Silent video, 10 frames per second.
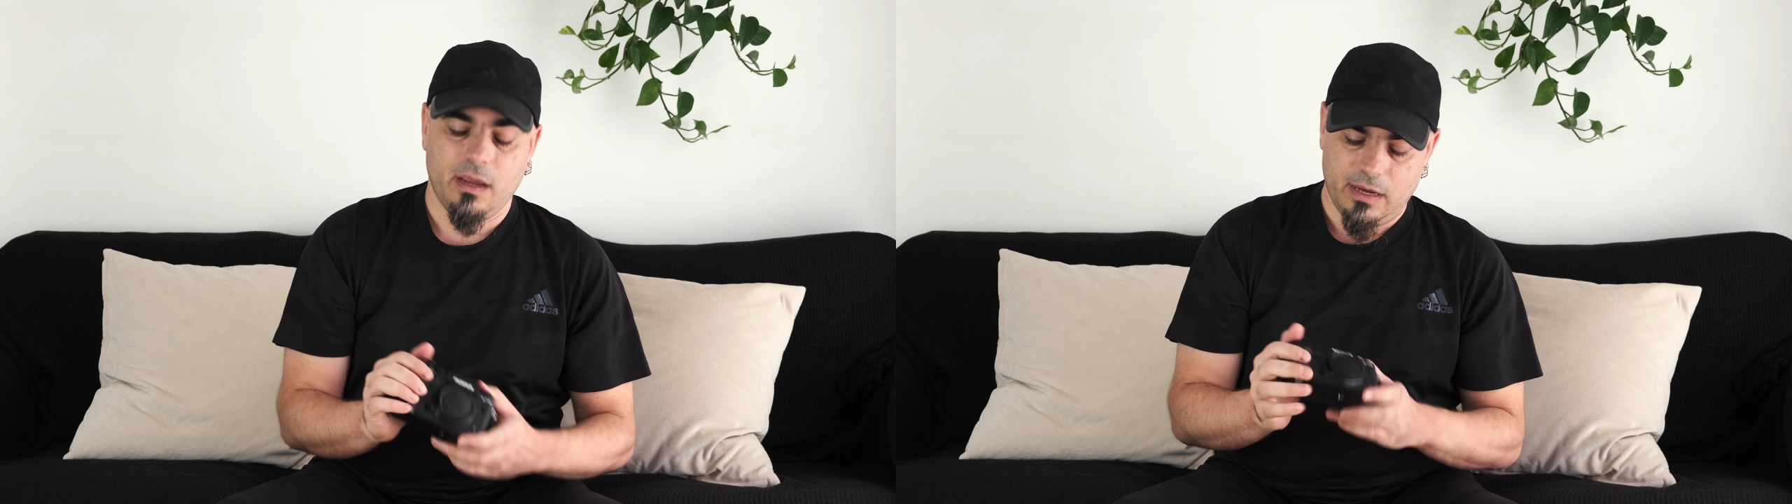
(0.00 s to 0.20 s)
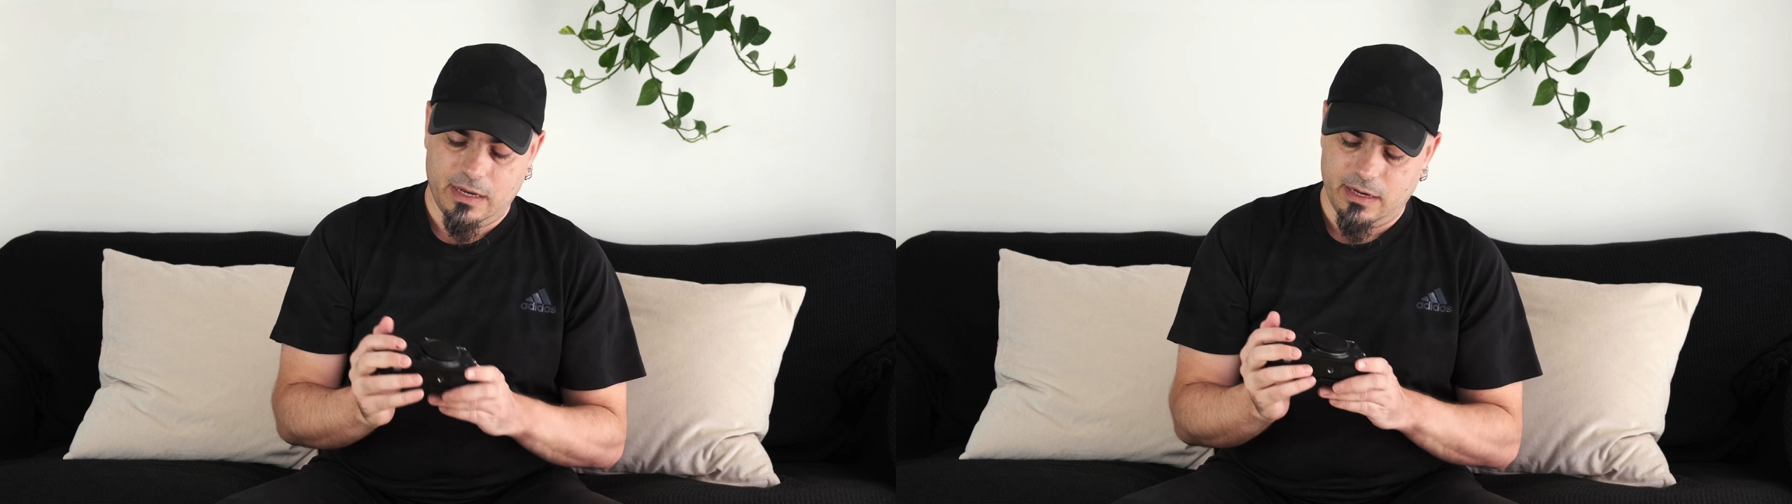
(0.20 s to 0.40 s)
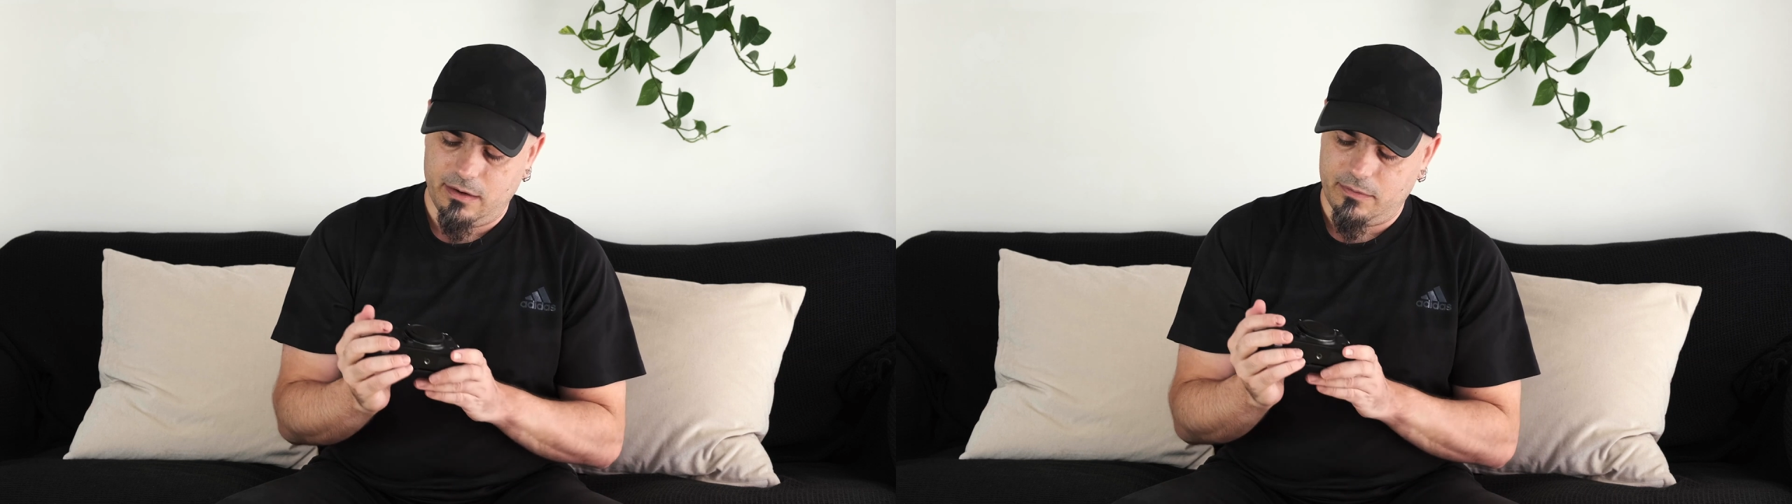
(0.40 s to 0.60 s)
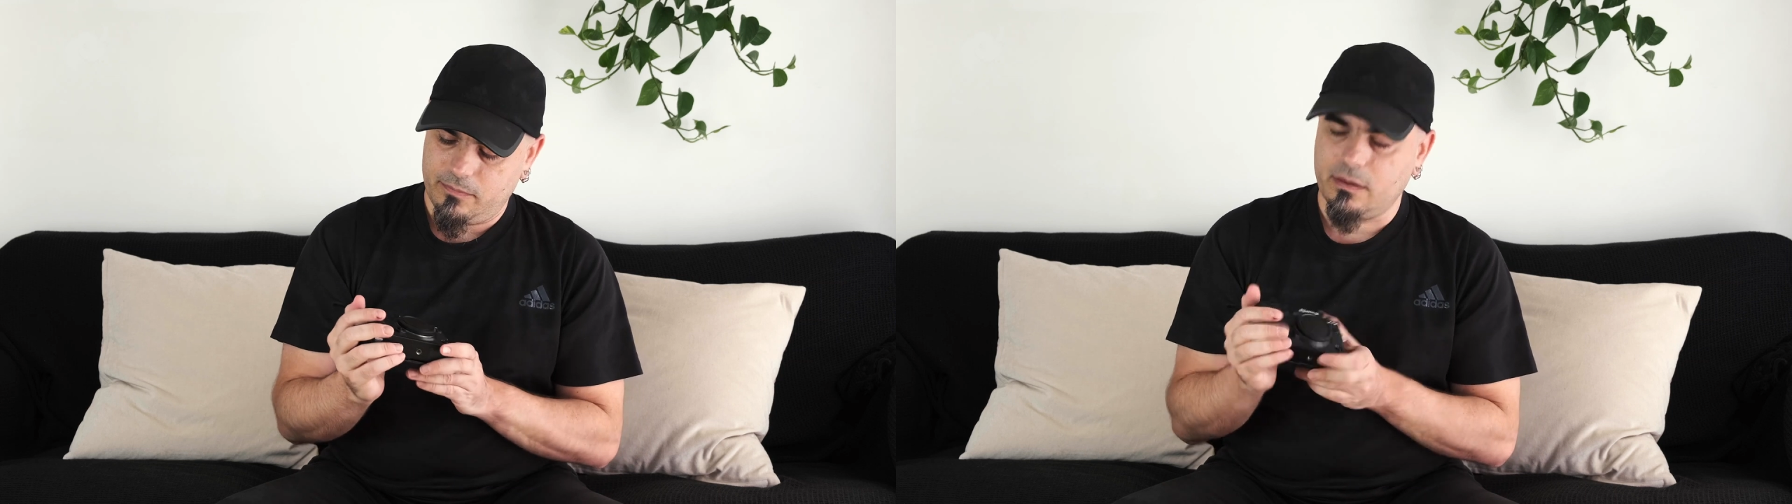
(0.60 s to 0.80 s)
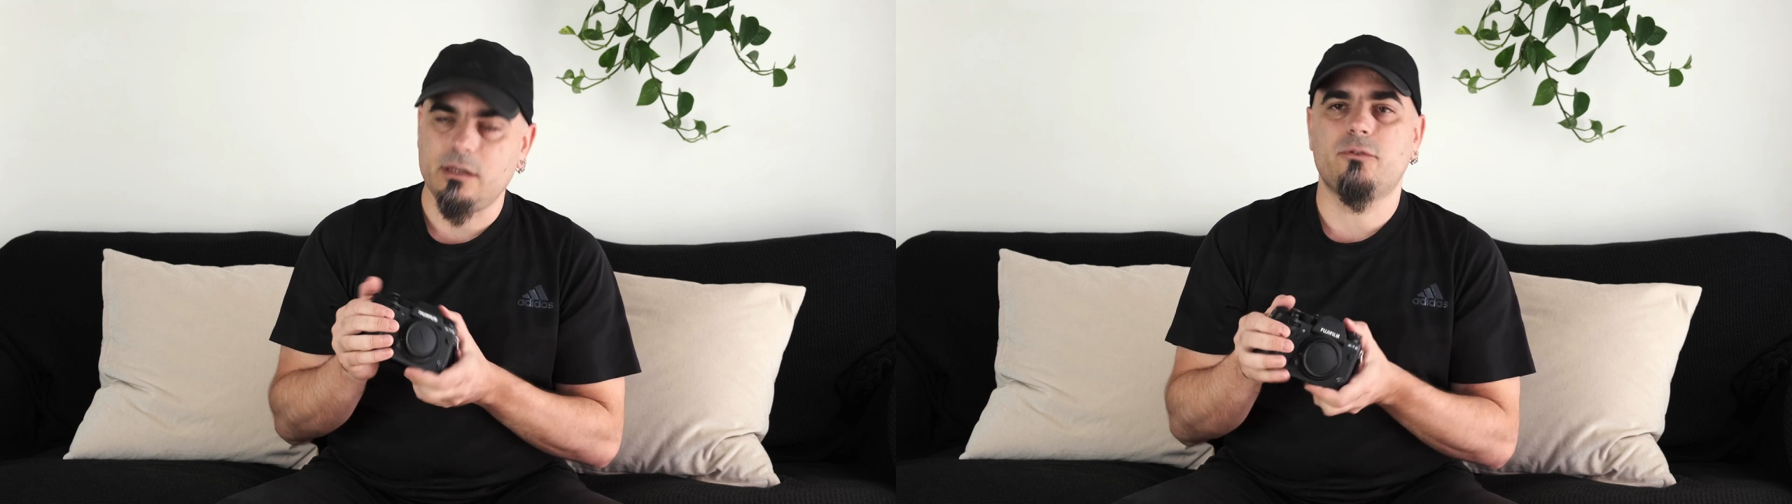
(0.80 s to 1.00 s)
And
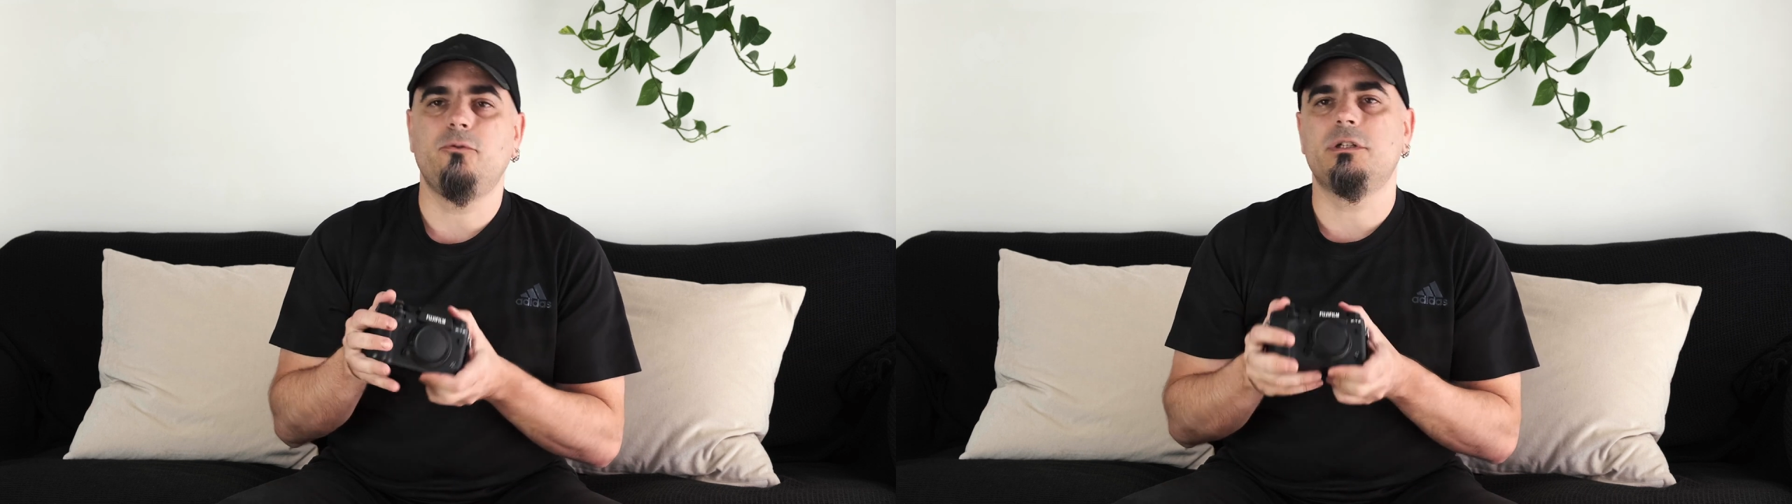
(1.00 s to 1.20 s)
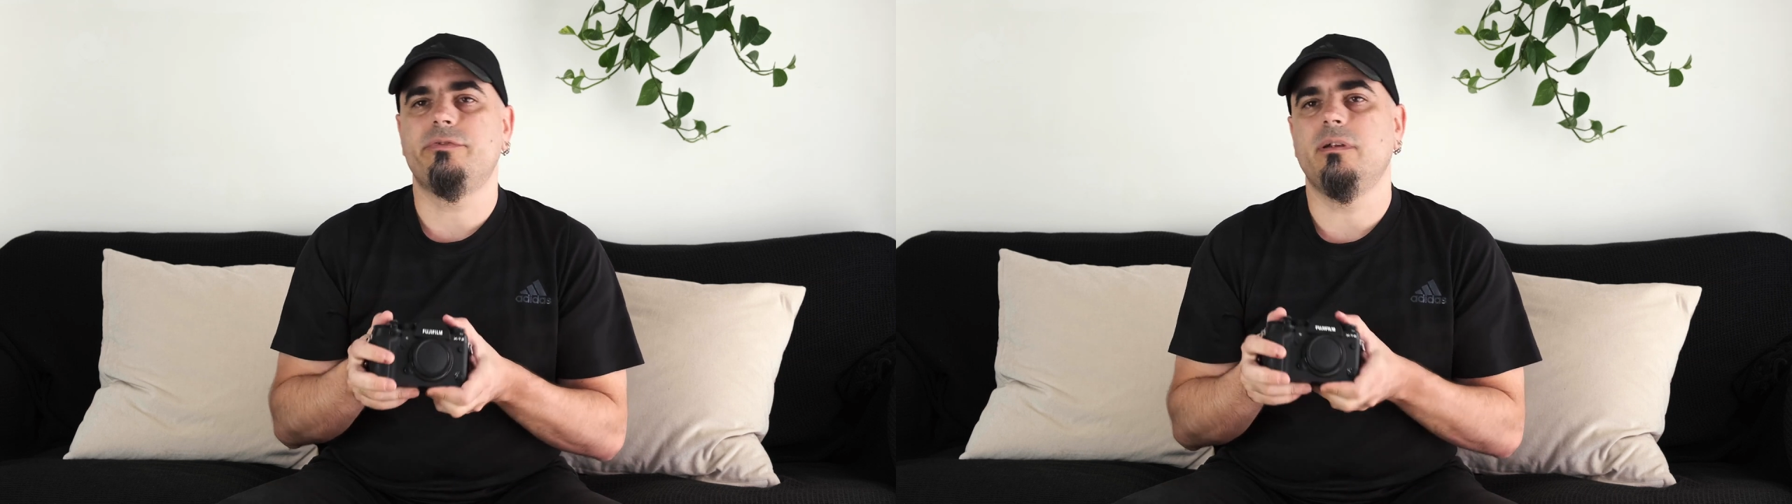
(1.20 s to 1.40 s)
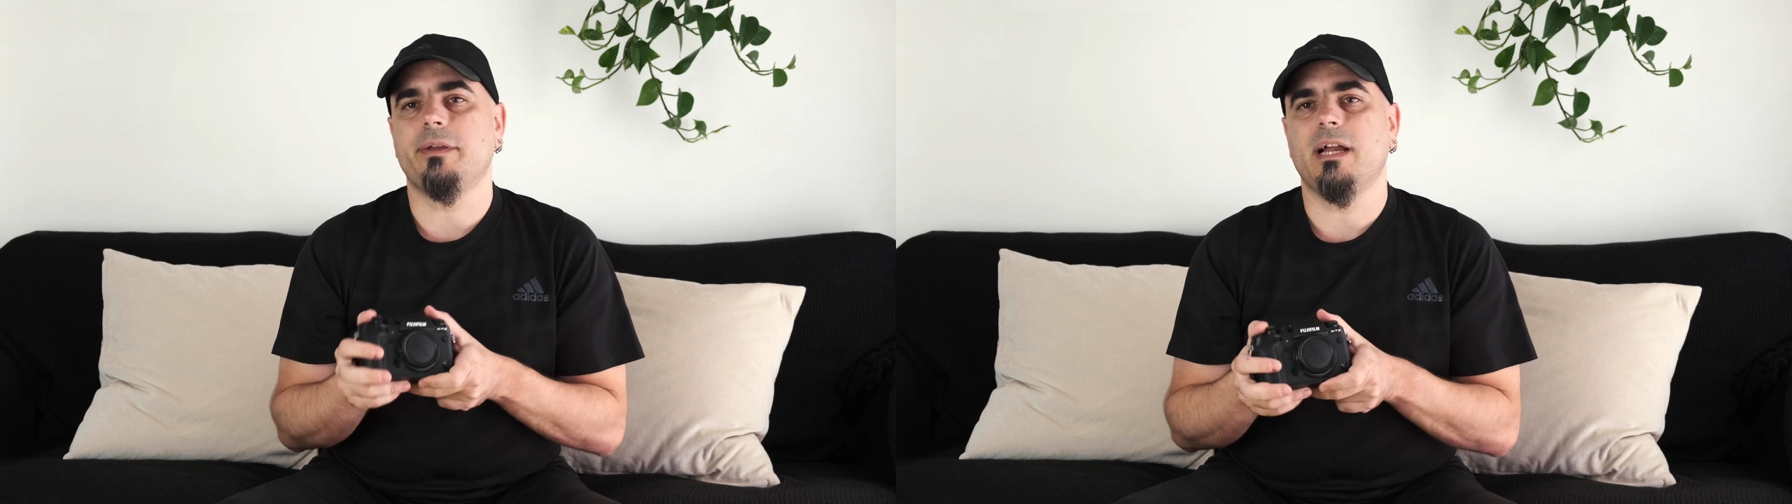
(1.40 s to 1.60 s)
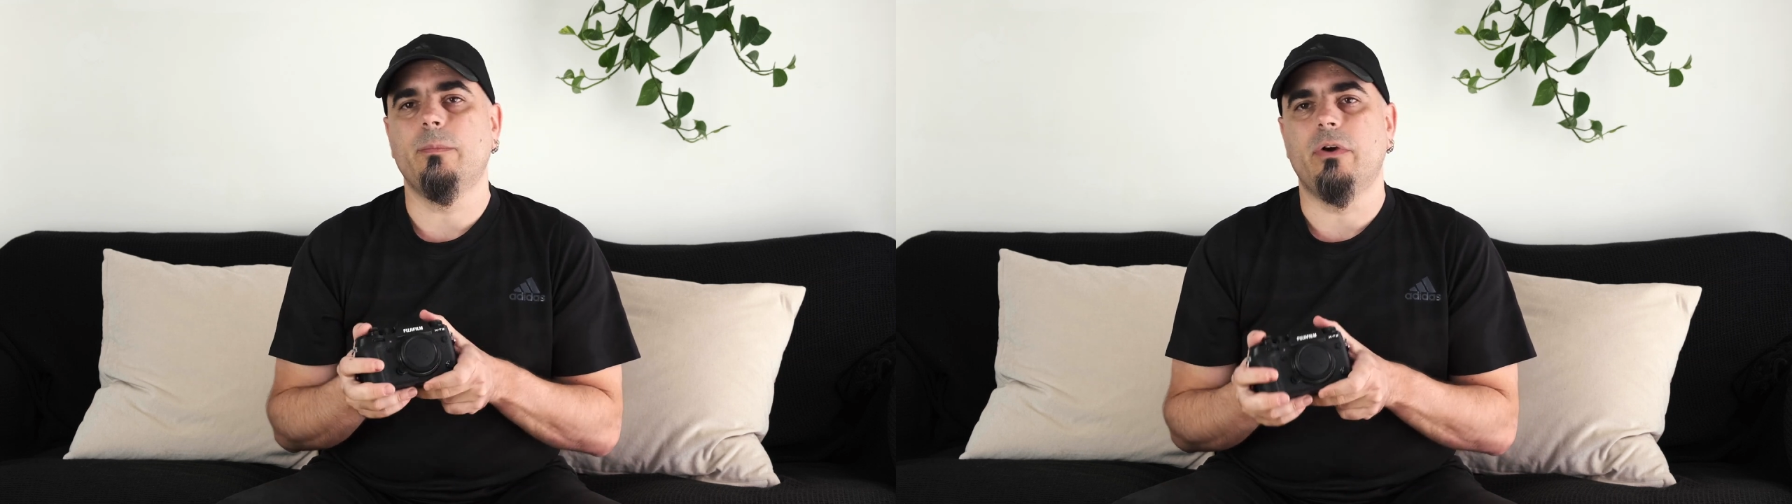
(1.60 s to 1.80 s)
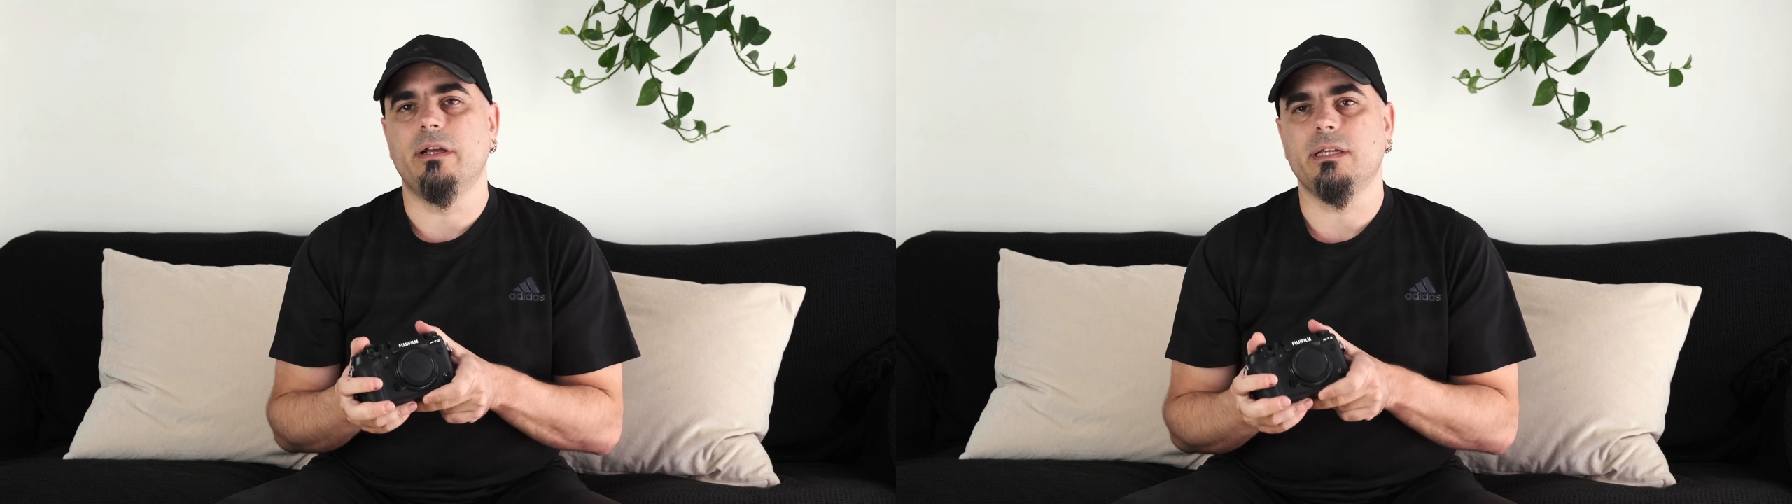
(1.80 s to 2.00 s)
these Fujifilm
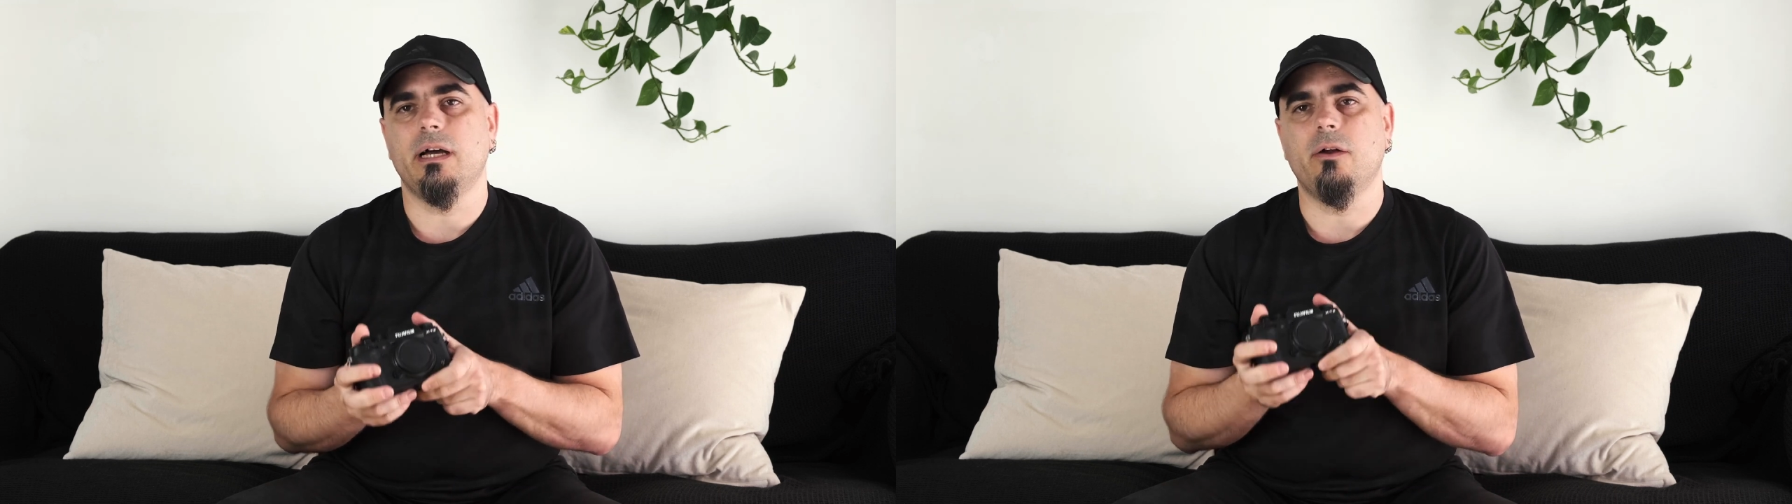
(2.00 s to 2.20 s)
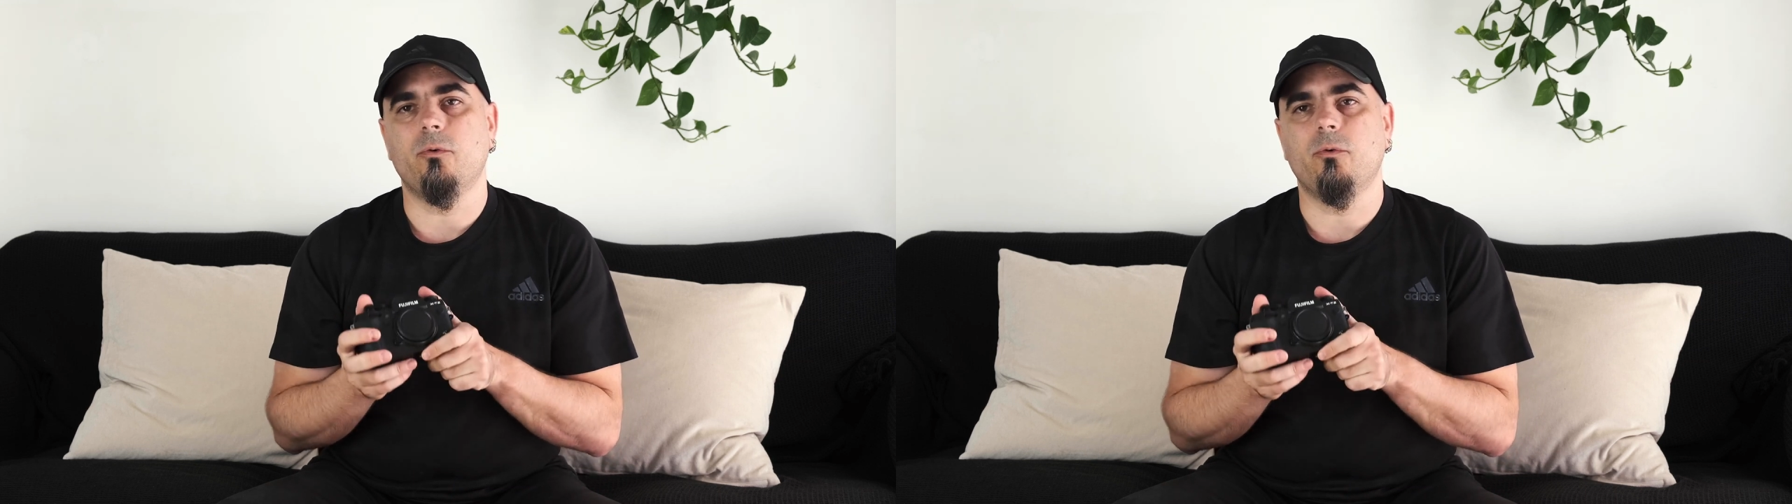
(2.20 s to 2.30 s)
cameras are